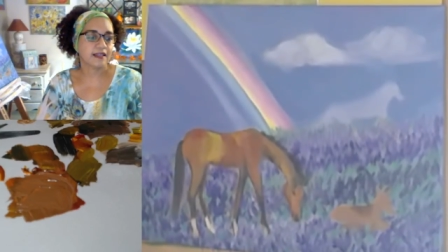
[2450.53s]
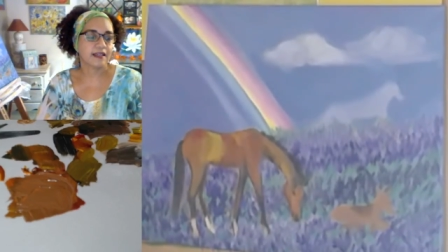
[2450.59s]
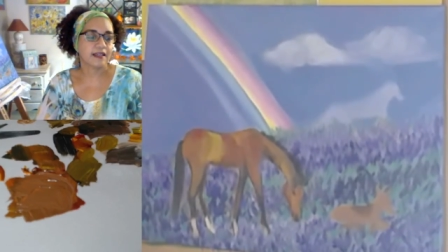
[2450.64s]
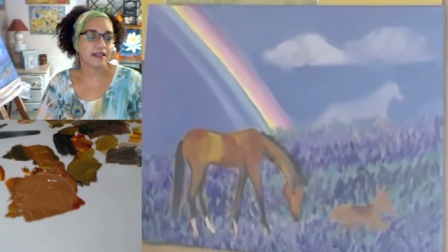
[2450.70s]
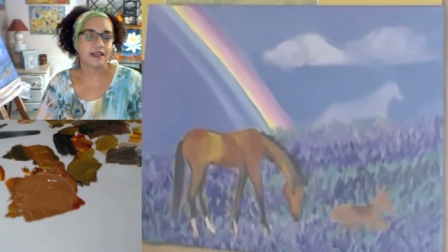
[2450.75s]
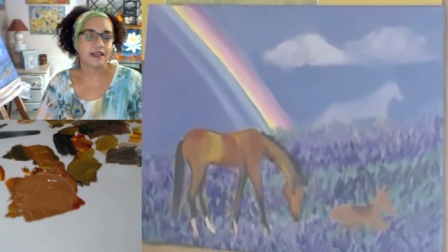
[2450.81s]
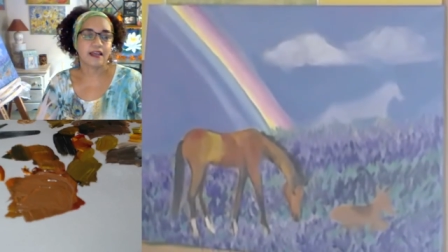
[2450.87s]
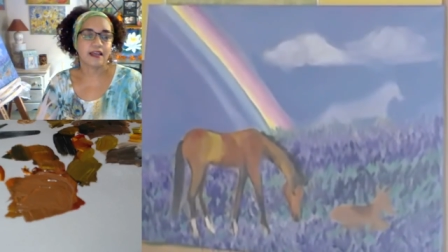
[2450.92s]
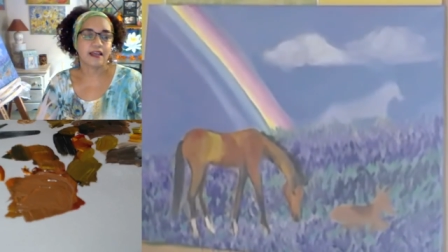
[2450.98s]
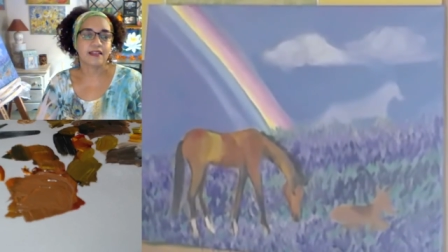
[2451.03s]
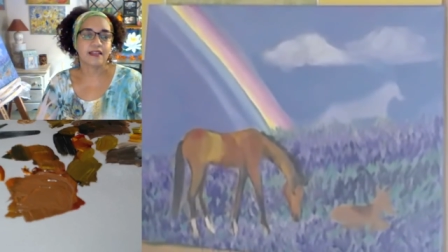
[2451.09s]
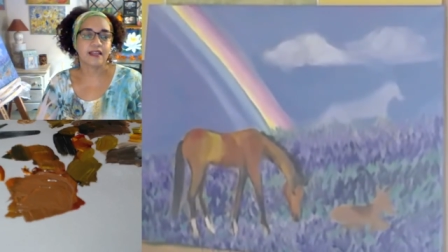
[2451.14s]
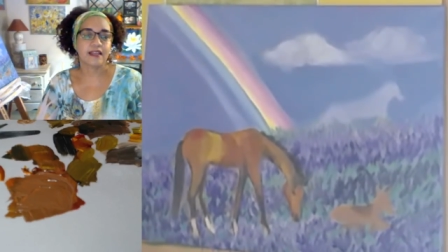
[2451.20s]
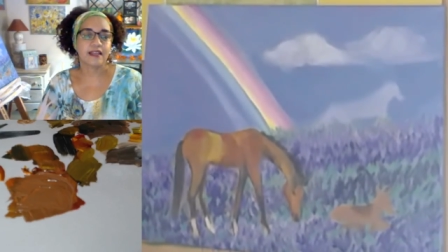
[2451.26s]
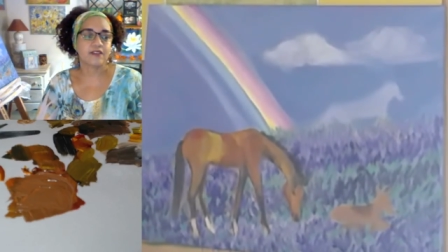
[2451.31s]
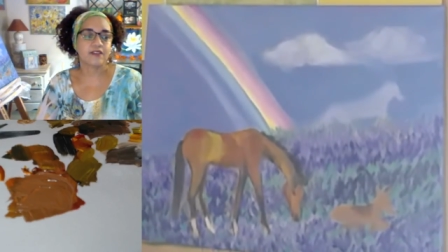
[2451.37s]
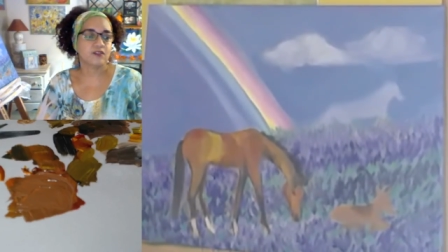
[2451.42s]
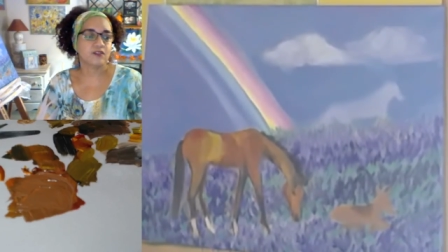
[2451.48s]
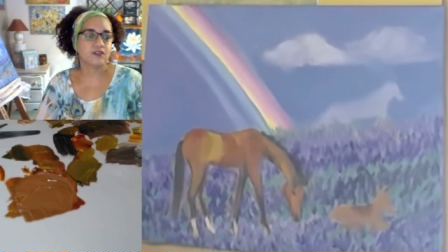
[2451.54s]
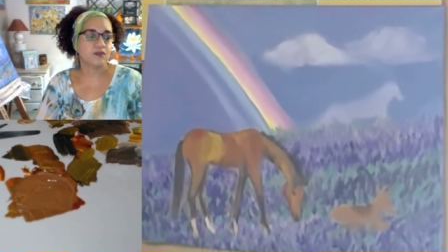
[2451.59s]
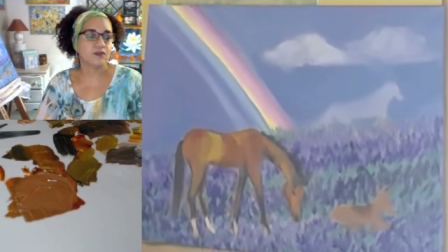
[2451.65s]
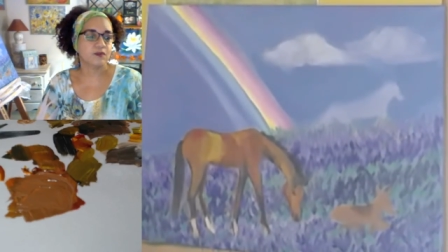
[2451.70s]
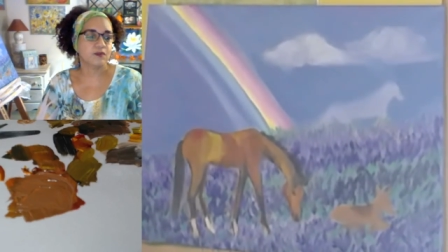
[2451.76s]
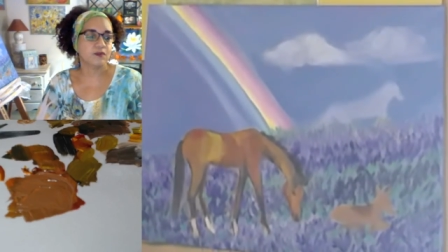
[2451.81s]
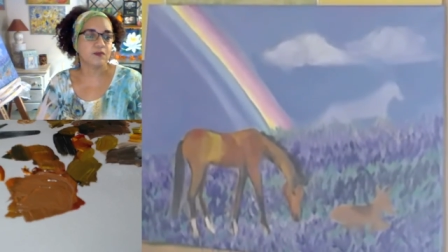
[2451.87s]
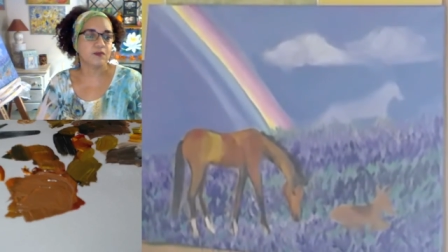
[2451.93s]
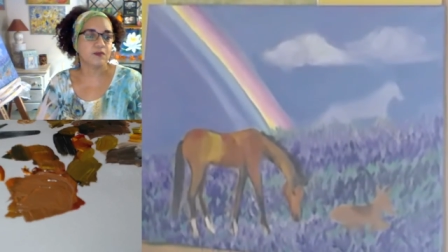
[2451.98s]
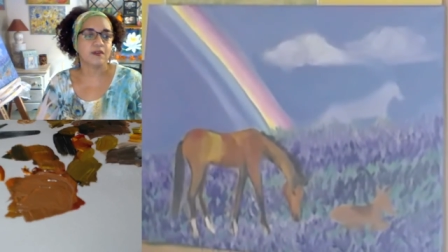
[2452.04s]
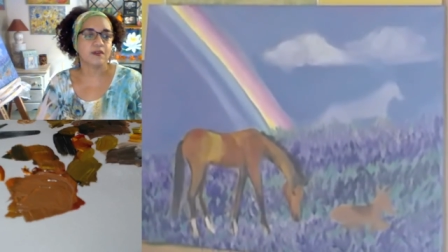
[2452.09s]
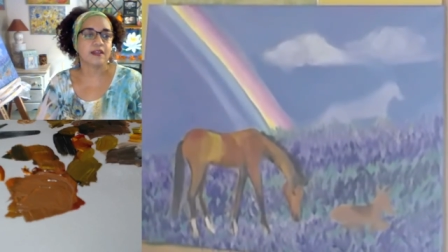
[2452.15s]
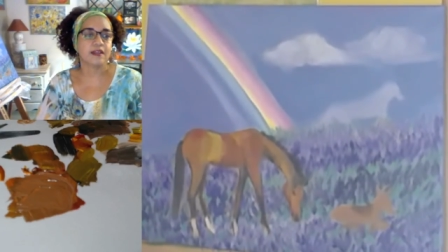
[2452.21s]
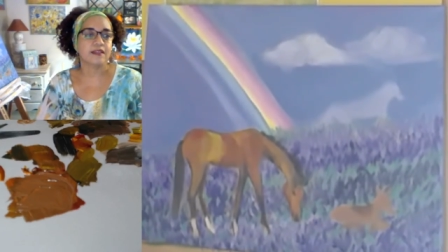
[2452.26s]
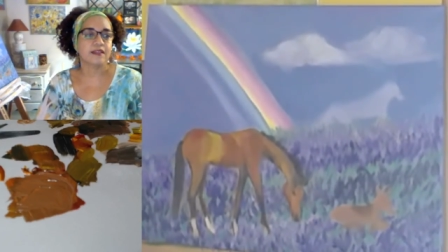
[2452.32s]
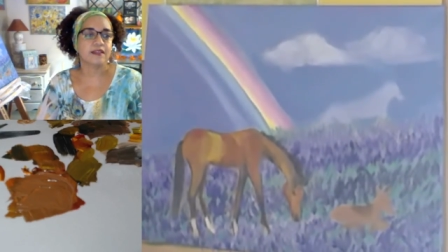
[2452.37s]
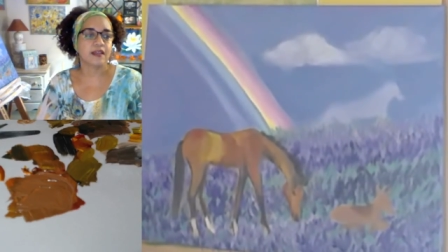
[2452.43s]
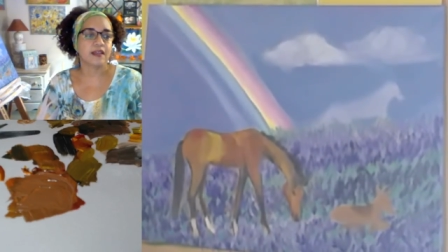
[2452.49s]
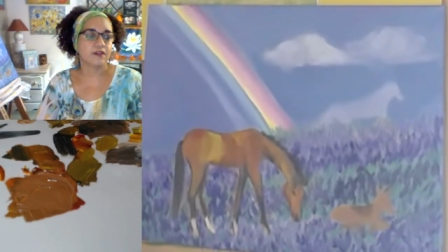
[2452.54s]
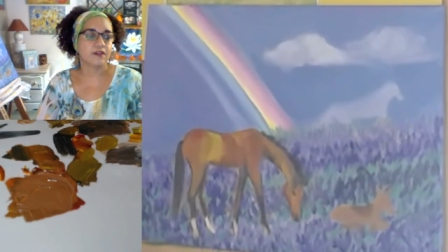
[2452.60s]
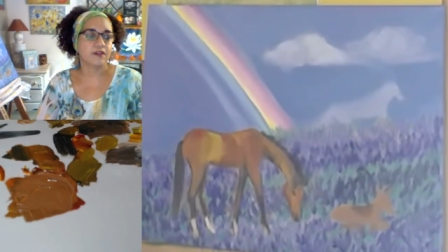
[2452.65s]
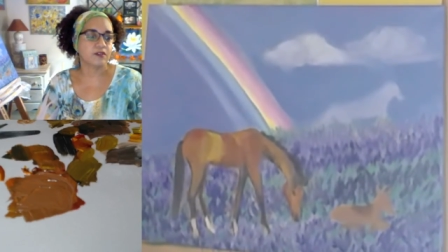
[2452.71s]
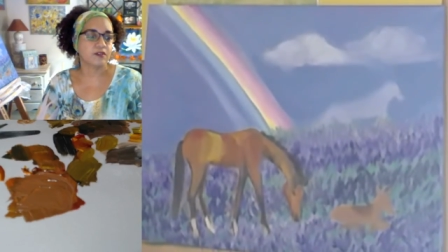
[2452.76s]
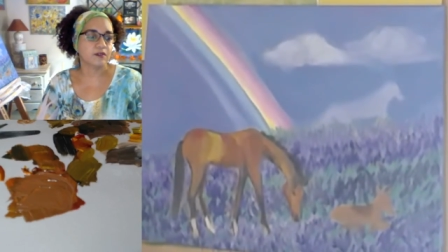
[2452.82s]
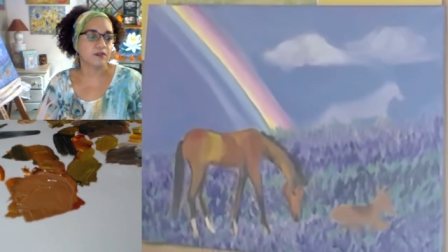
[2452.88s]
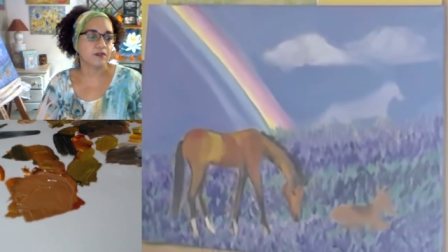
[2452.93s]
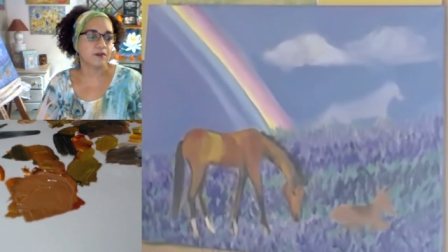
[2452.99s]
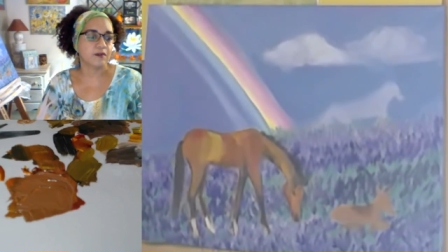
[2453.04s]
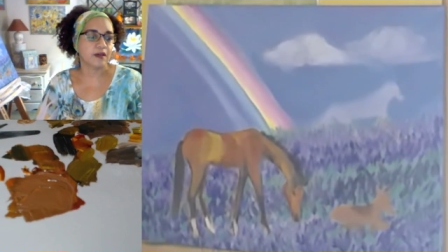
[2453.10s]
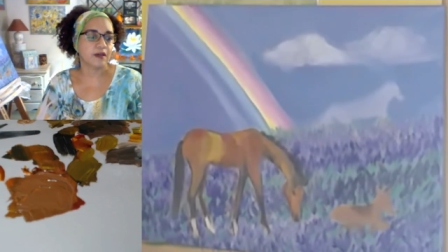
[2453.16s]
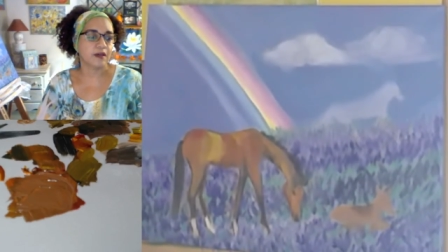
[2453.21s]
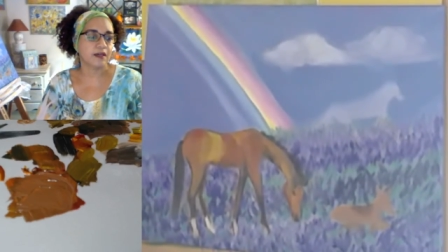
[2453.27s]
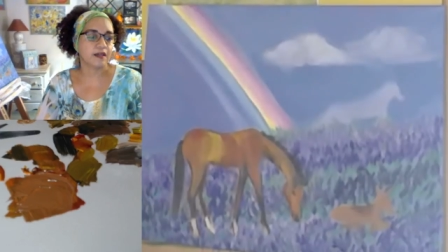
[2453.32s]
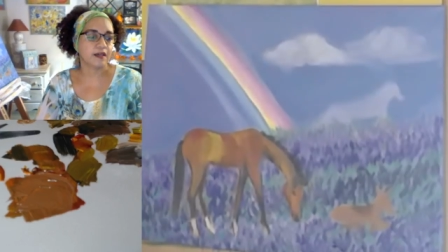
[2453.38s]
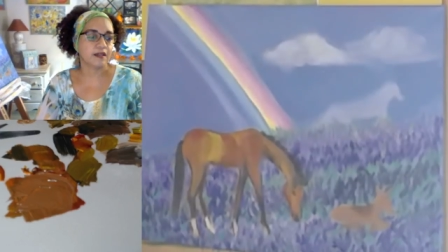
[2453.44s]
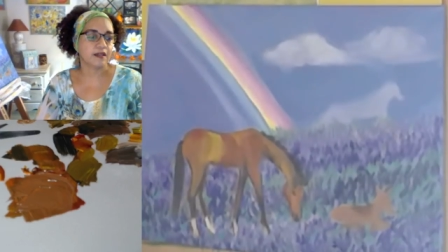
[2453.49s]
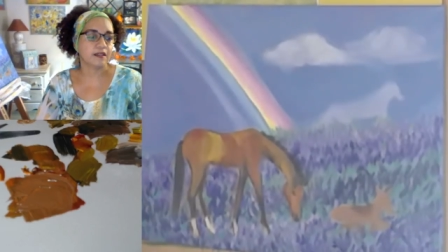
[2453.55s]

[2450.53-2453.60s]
I think I'll do. I think I'll do. Uh,